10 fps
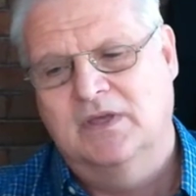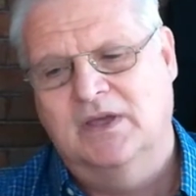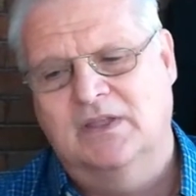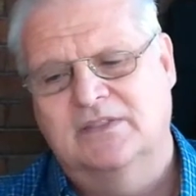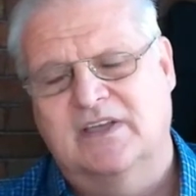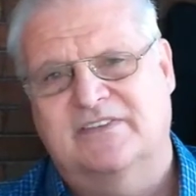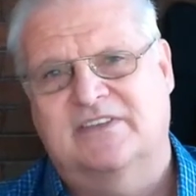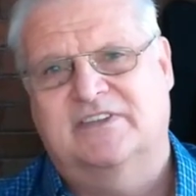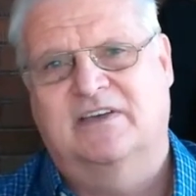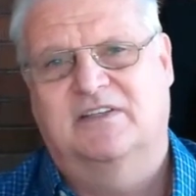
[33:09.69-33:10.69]
And as I
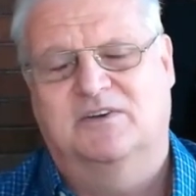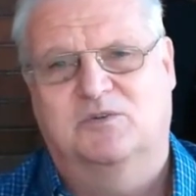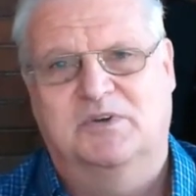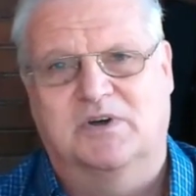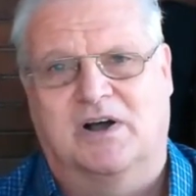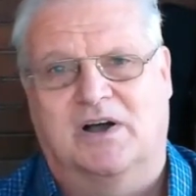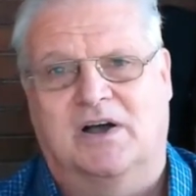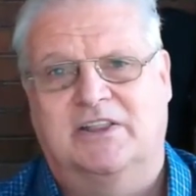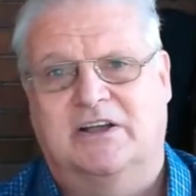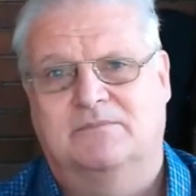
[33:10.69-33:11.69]
say,
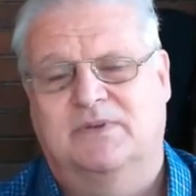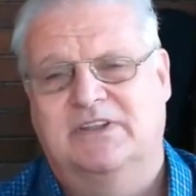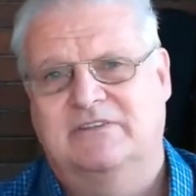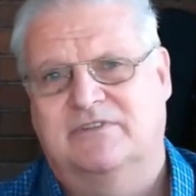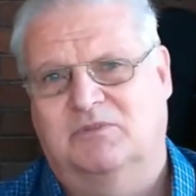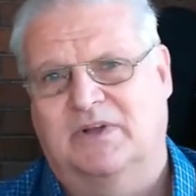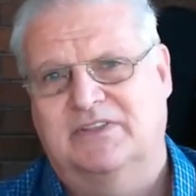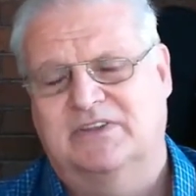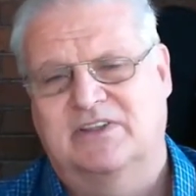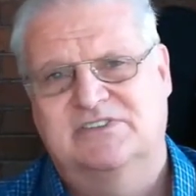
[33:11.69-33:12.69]
I don't believe that one
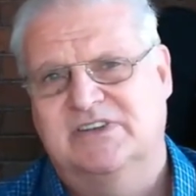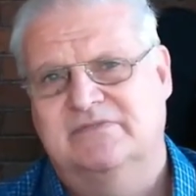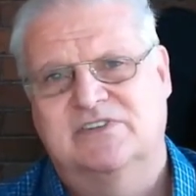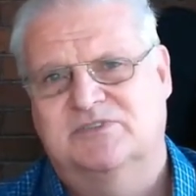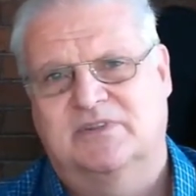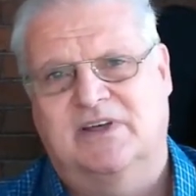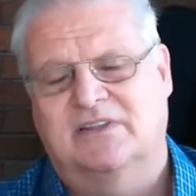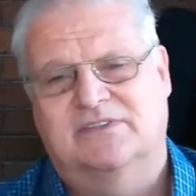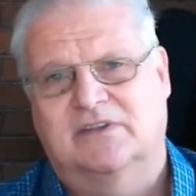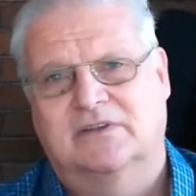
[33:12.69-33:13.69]
can achieve this
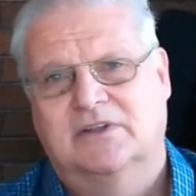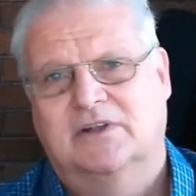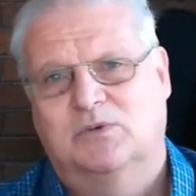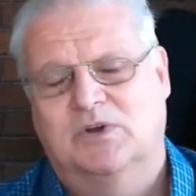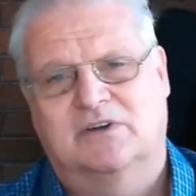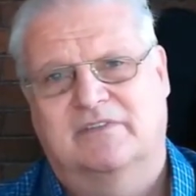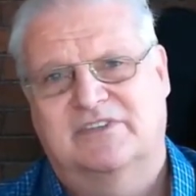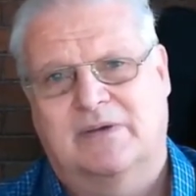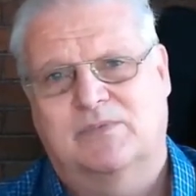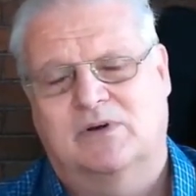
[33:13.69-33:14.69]
without the work of the
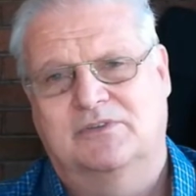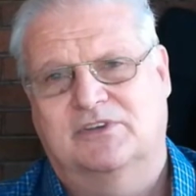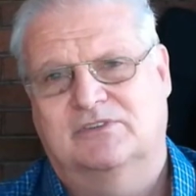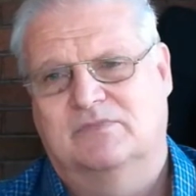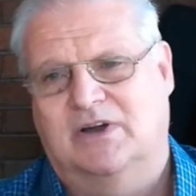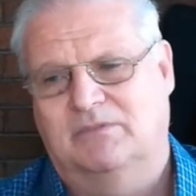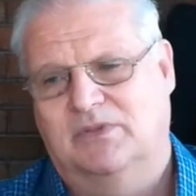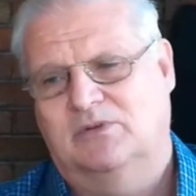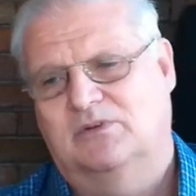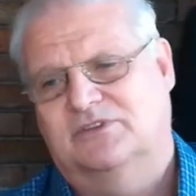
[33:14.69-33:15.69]
subconscious mind,
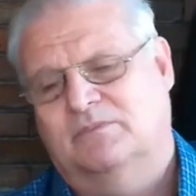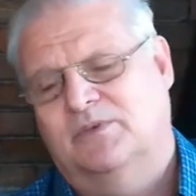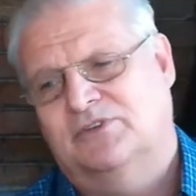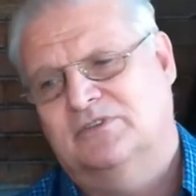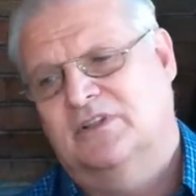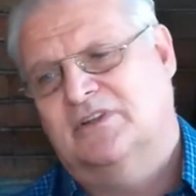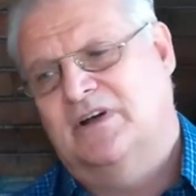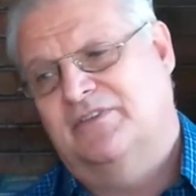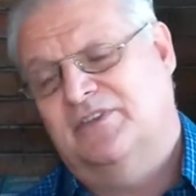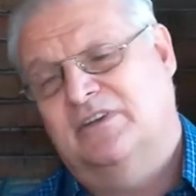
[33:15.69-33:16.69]
because the personal
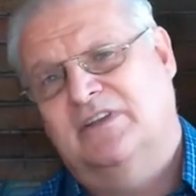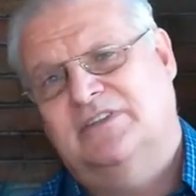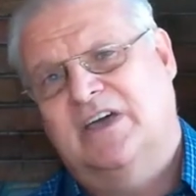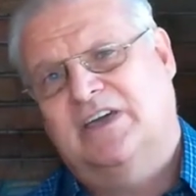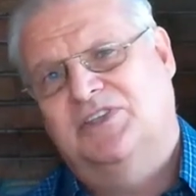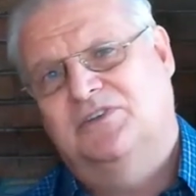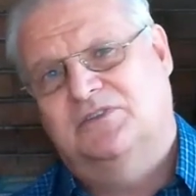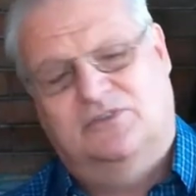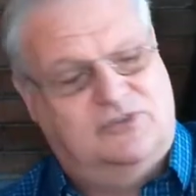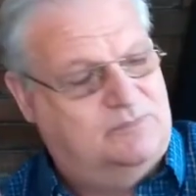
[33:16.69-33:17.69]
growth is only taking you
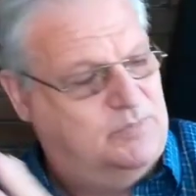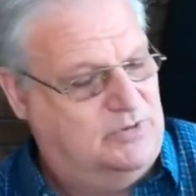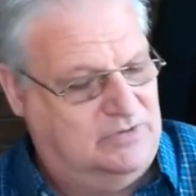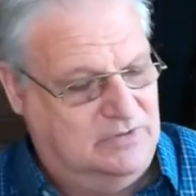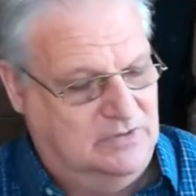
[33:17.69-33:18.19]
to this point.